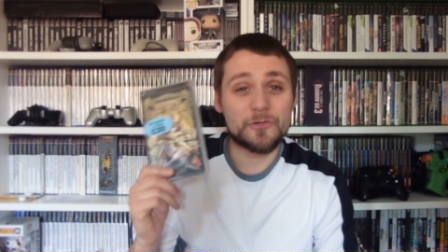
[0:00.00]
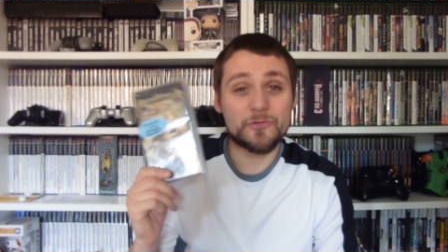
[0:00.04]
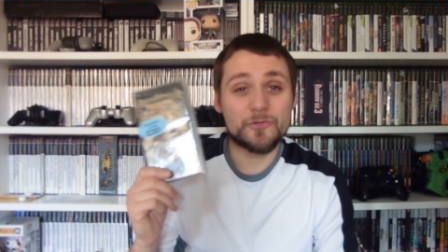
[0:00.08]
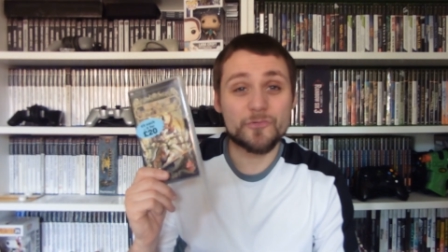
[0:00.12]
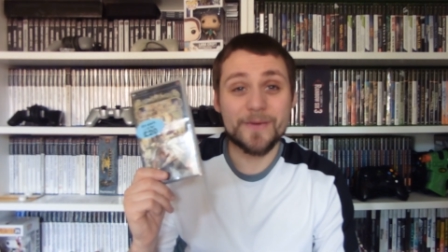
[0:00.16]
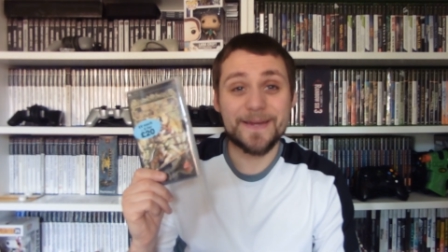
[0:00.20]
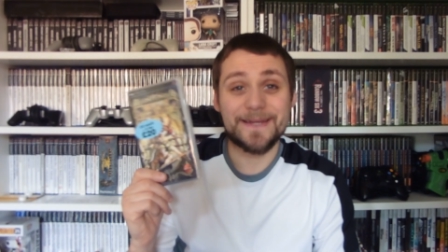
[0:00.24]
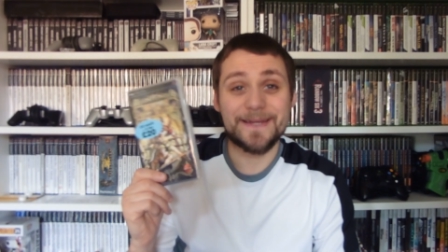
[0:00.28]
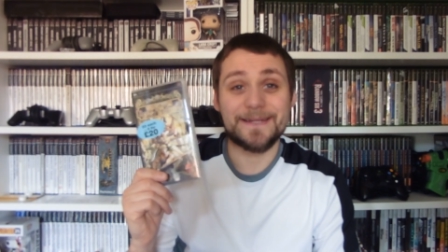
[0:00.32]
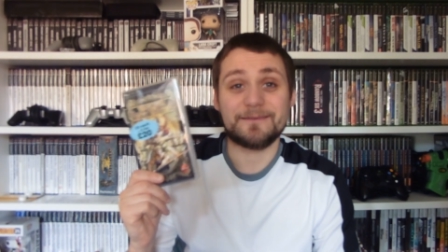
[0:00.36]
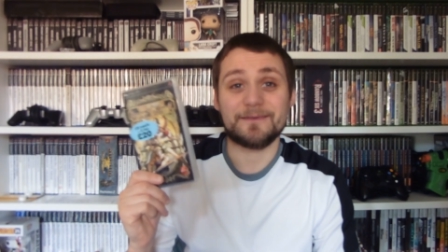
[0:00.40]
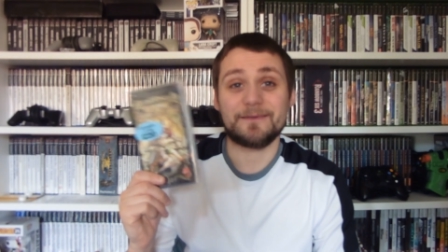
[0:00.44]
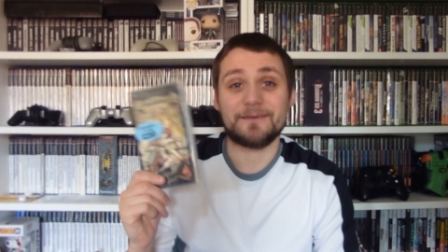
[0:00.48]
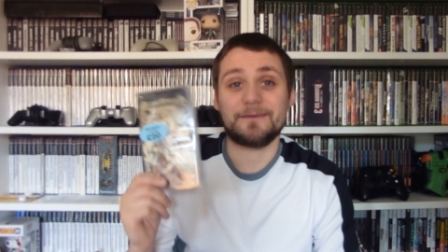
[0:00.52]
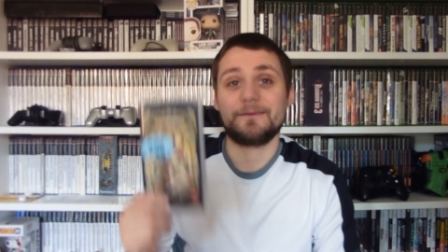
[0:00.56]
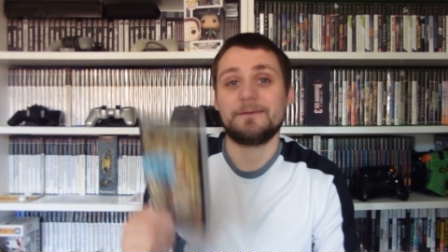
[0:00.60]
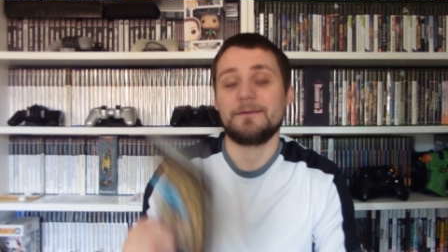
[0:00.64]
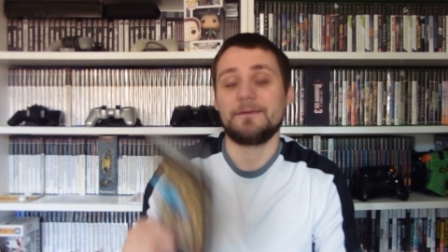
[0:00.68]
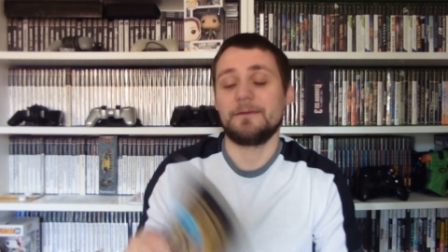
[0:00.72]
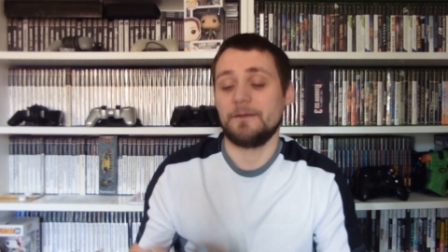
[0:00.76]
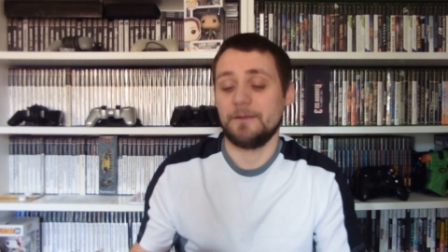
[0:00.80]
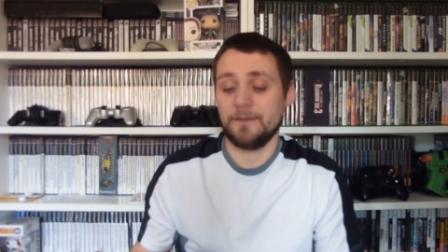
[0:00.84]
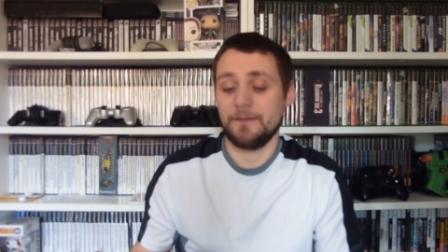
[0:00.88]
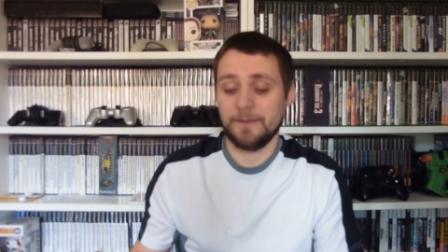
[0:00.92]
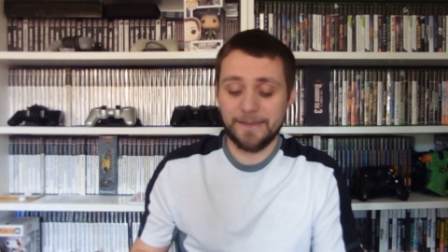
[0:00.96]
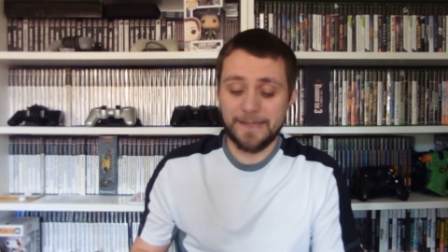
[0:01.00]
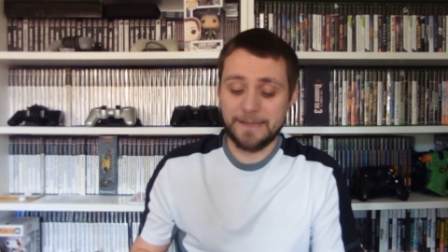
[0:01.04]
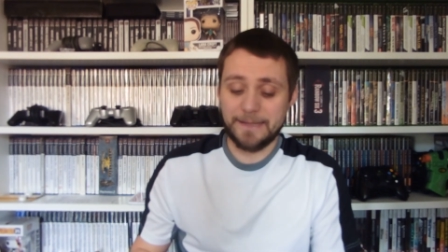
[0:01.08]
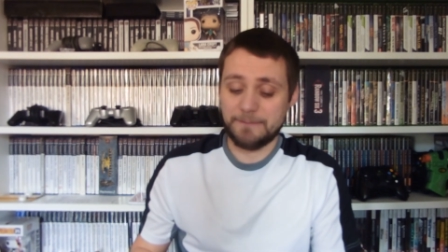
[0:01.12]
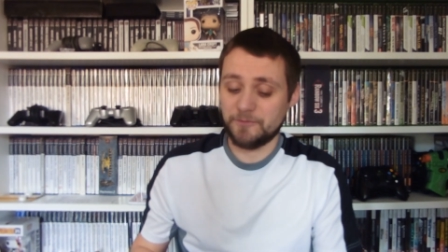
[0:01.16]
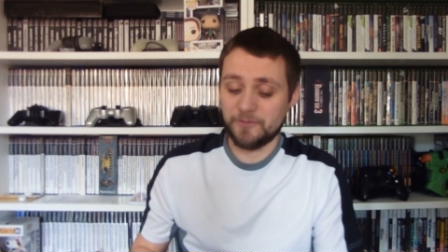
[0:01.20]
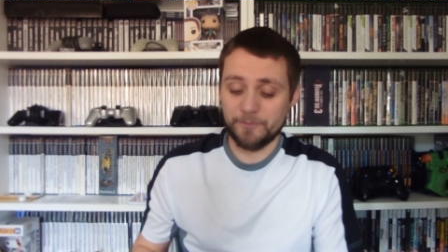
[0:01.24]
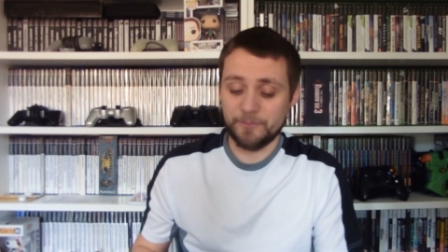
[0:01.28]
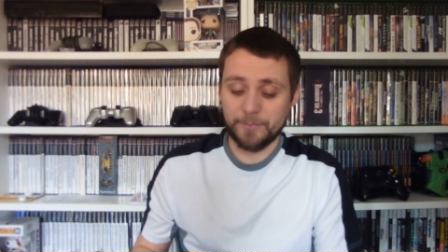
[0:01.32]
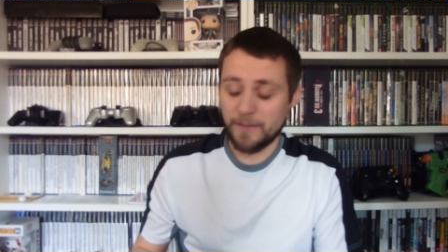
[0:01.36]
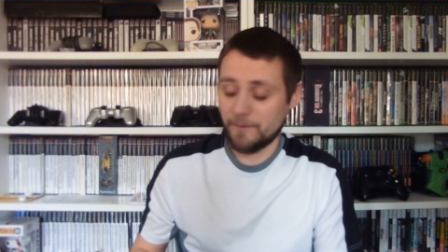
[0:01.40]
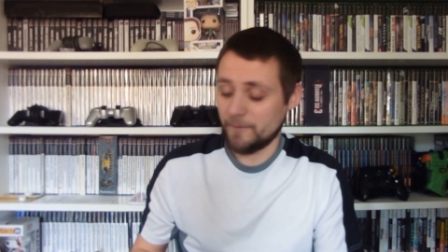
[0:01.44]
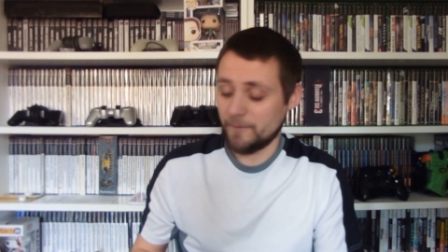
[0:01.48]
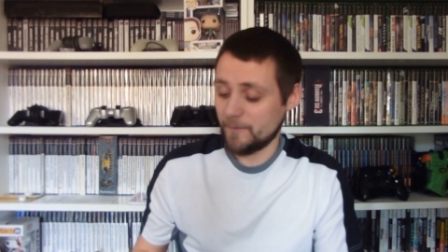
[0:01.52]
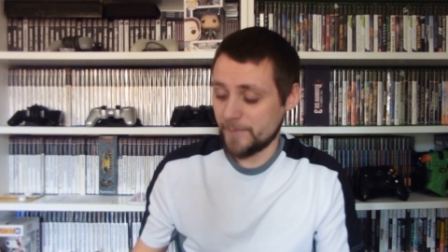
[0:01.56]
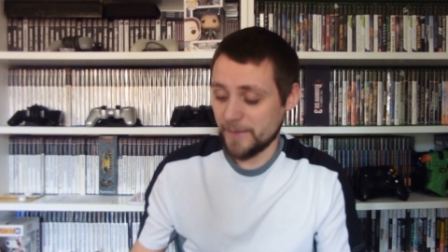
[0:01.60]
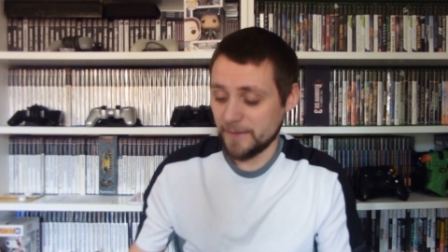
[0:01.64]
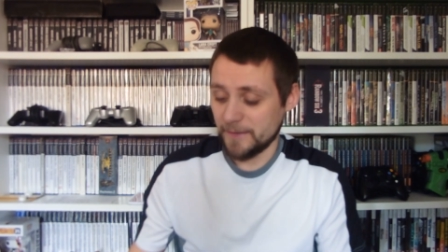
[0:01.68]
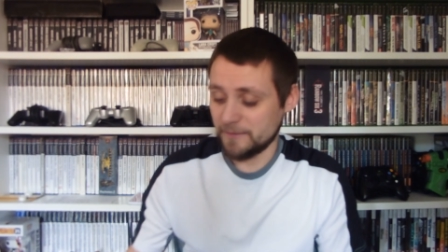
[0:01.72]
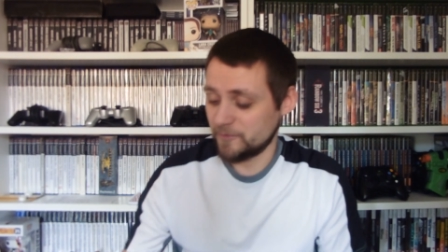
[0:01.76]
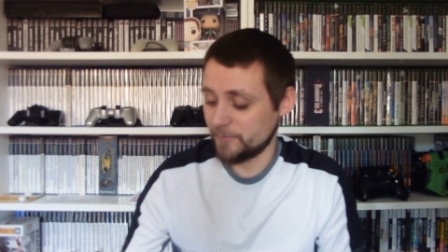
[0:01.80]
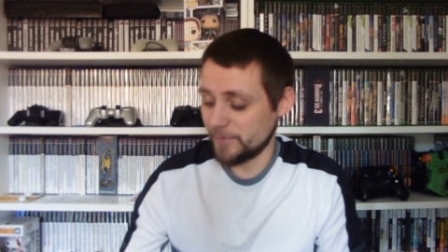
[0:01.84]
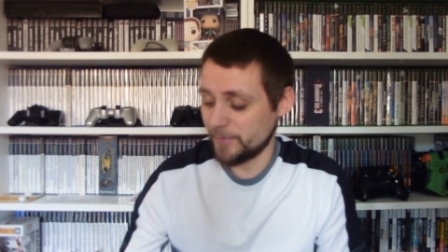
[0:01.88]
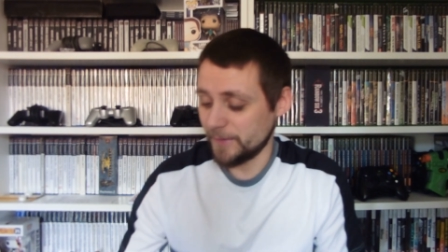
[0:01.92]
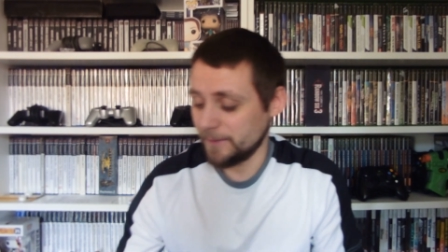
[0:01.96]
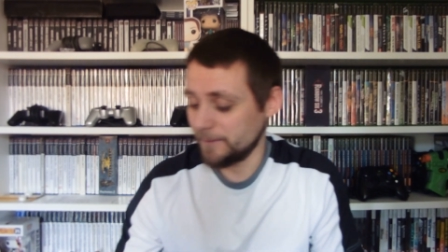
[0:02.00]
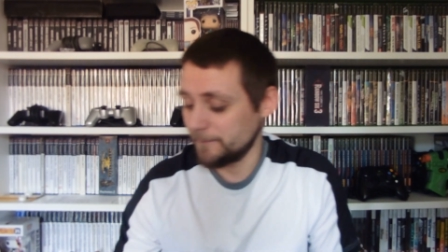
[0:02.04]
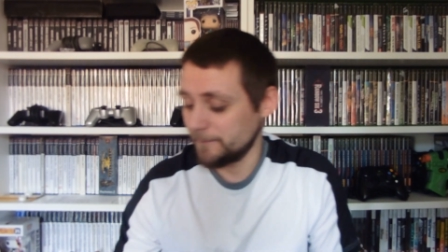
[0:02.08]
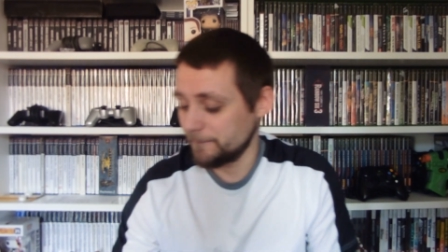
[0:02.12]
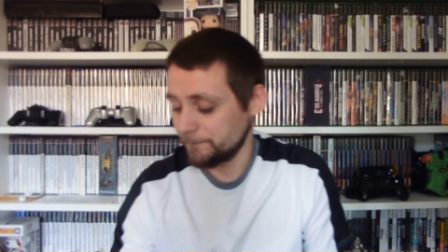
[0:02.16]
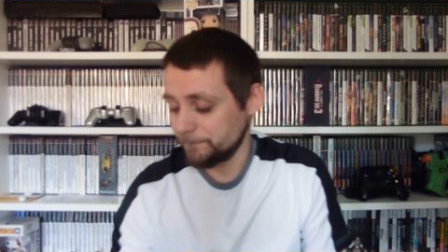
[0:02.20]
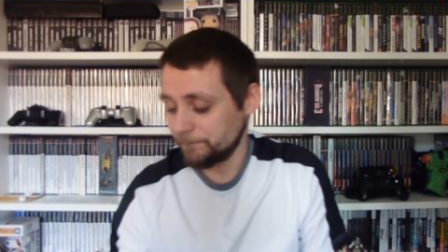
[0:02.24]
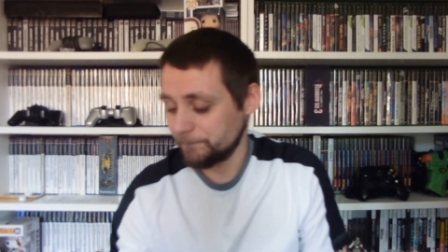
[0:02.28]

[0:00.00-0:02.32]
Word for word: Great uh, games to play on the PSP.